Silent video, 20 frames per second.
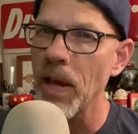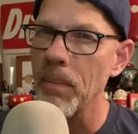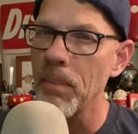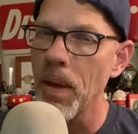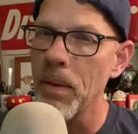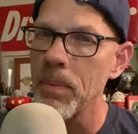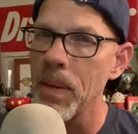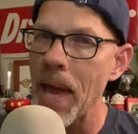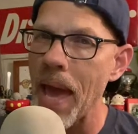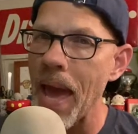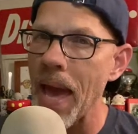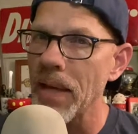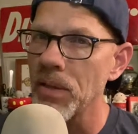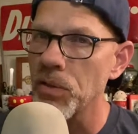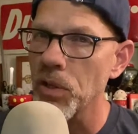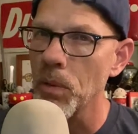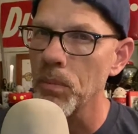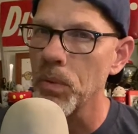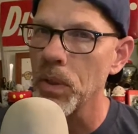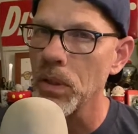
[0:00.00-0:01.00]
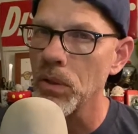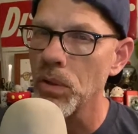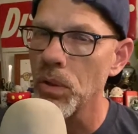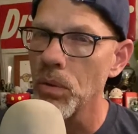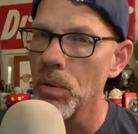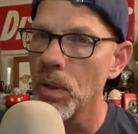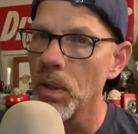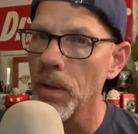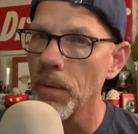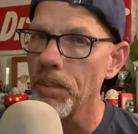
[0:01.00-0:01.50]
maybe add something to
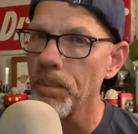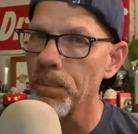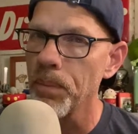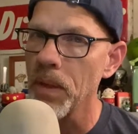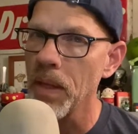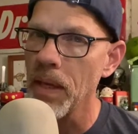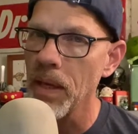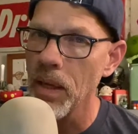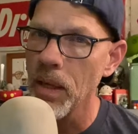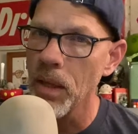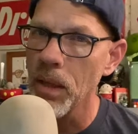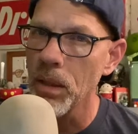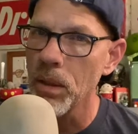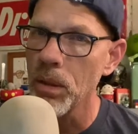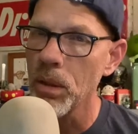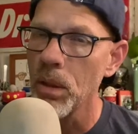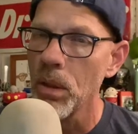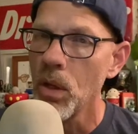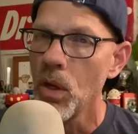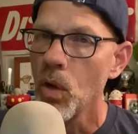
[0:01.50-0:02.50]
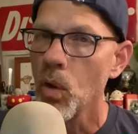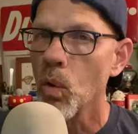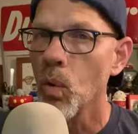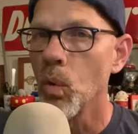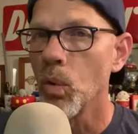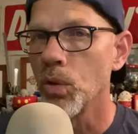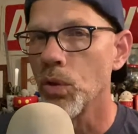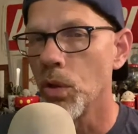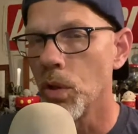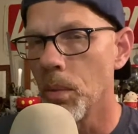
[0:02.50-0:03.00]
the end
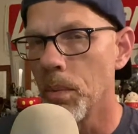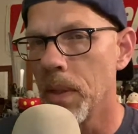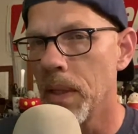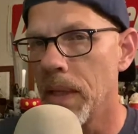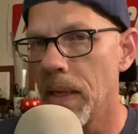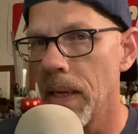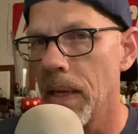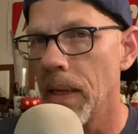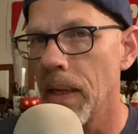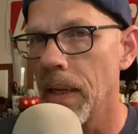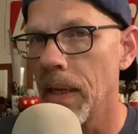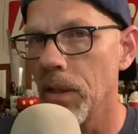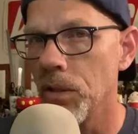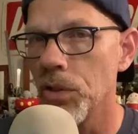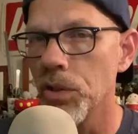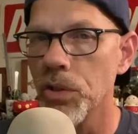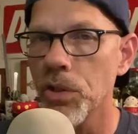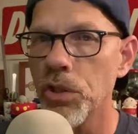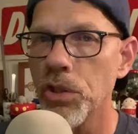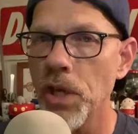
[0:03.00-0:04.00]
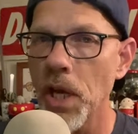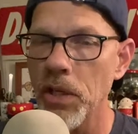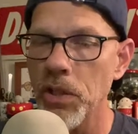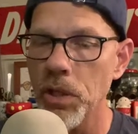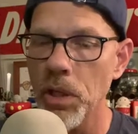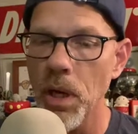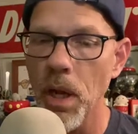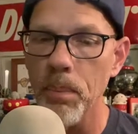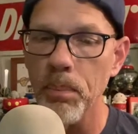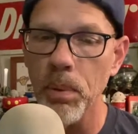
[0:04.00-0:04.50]
or to the beginning just to change
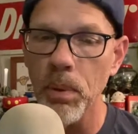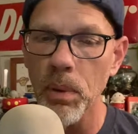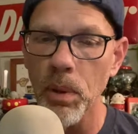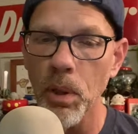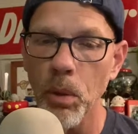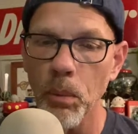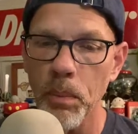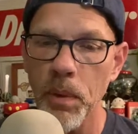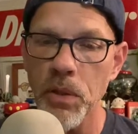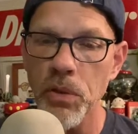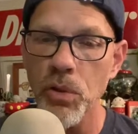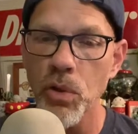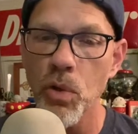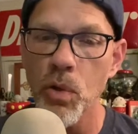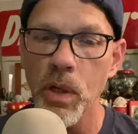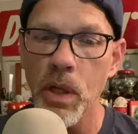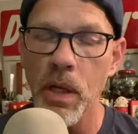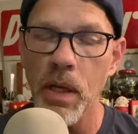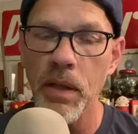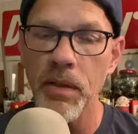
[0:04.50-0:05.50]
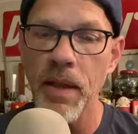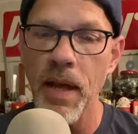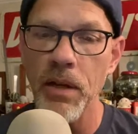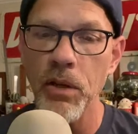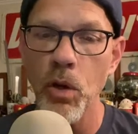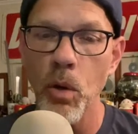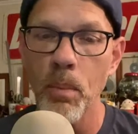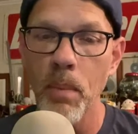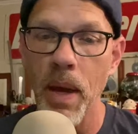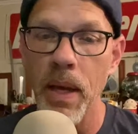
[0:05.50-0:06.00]
it up a little bit so you can get that
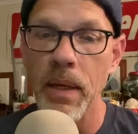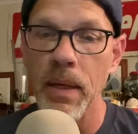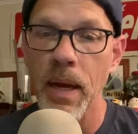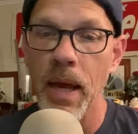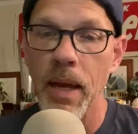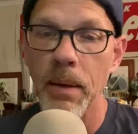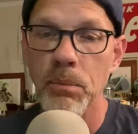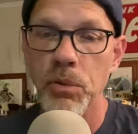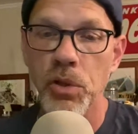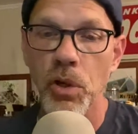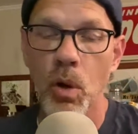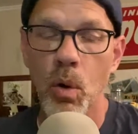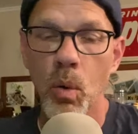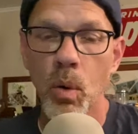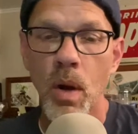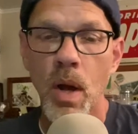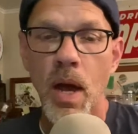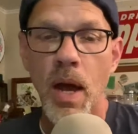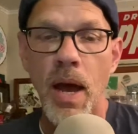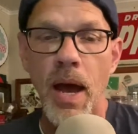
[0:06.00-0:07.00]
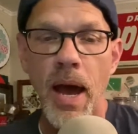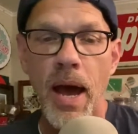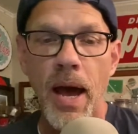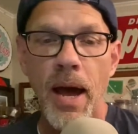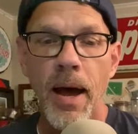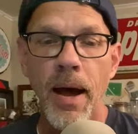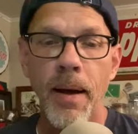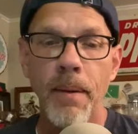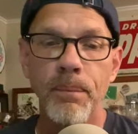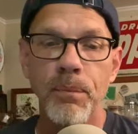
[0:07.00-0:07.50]
domain name. So
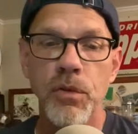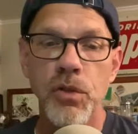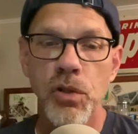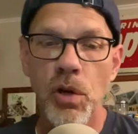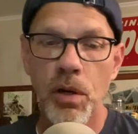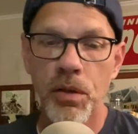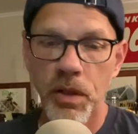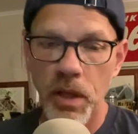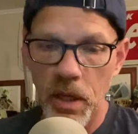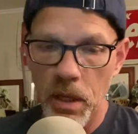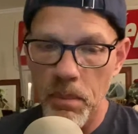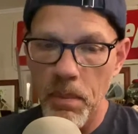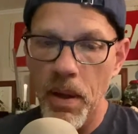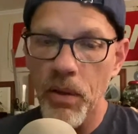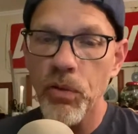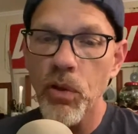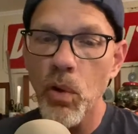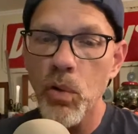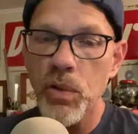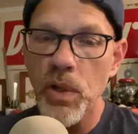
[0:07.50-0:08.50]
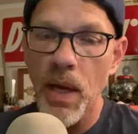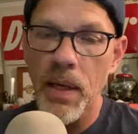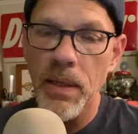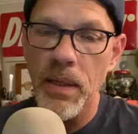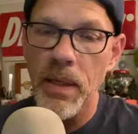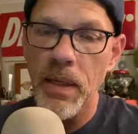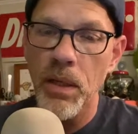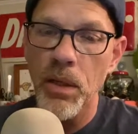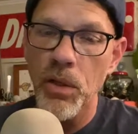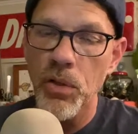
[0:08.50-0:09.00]
uh, start thinking about those
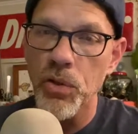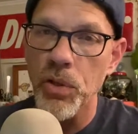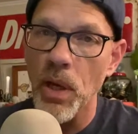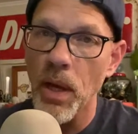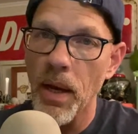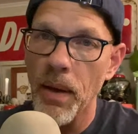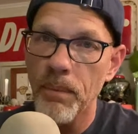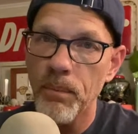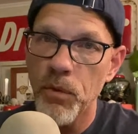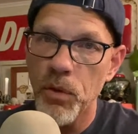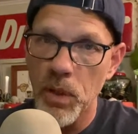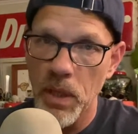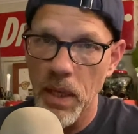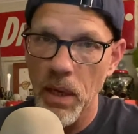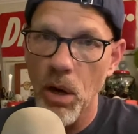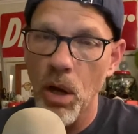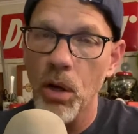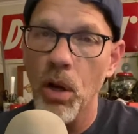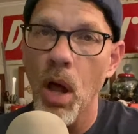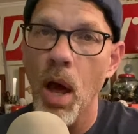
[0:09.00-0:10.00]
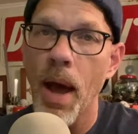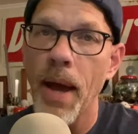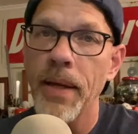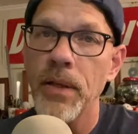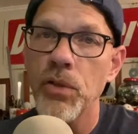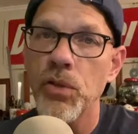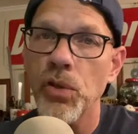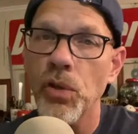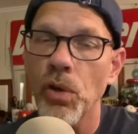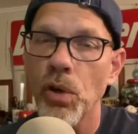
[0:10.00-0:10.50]
ideas. Uh, get online,
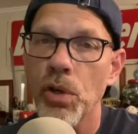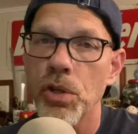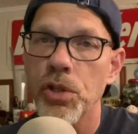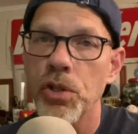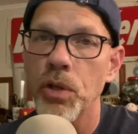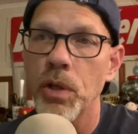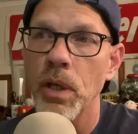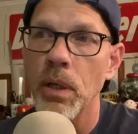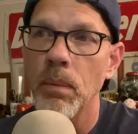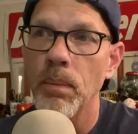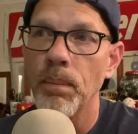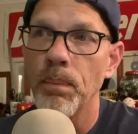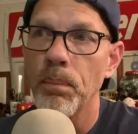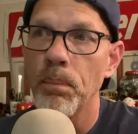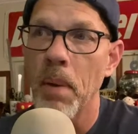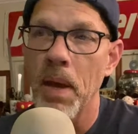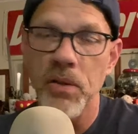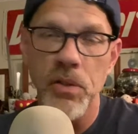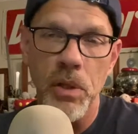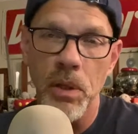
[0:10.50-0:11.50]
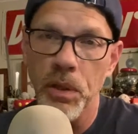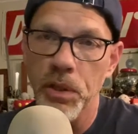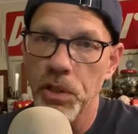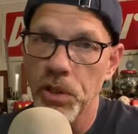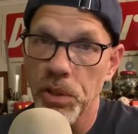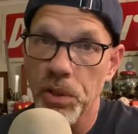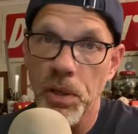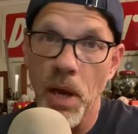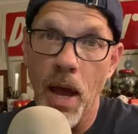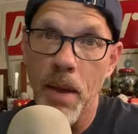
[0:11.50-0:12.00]
search. You can basically
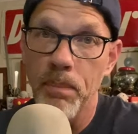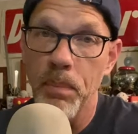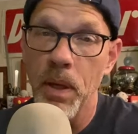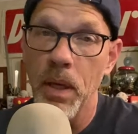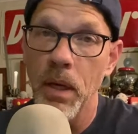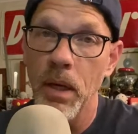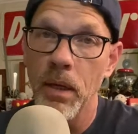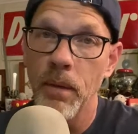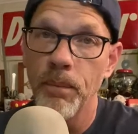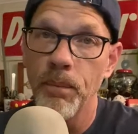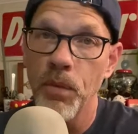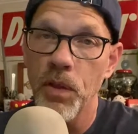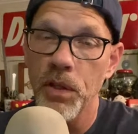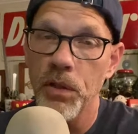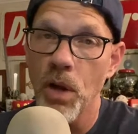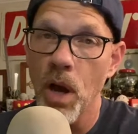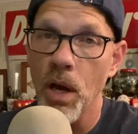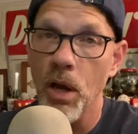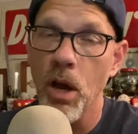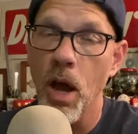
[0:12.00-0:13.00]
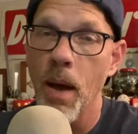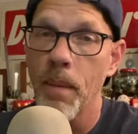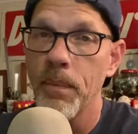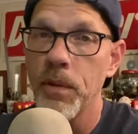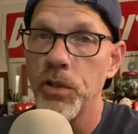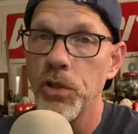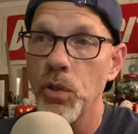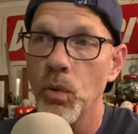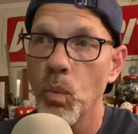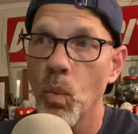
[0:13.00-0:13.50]
just type in the .com
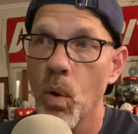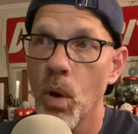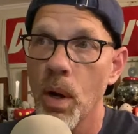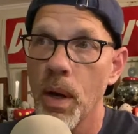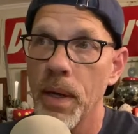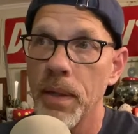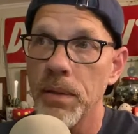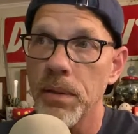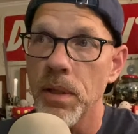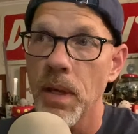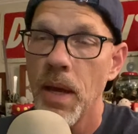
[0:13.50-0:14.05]
that you want.